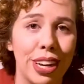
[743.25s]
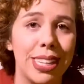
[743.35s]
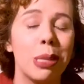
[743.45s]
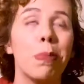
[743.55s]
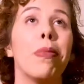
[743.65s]

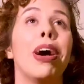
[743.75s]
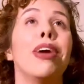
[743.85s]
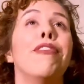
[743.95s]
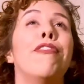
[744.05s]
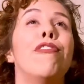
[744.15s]
It's my
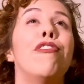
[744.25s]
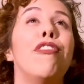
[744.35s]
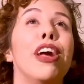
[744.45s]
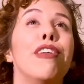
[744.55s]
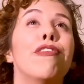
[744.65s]

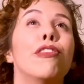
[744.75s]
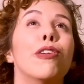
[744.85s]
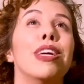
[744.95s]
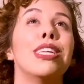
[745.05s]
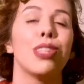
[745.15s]

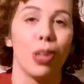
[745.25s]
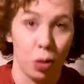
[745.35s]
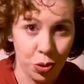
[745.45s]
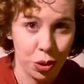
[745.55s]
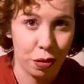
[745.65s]
favorite
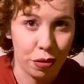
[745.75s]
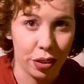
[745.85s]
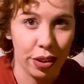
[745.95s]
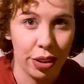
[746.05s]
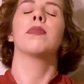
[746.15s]
song so far.